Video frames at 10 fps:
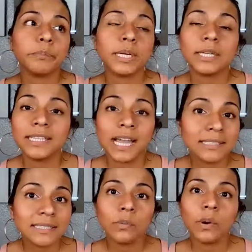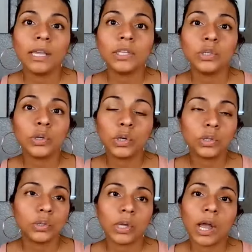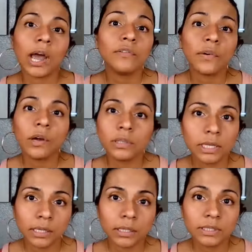But that's the way I found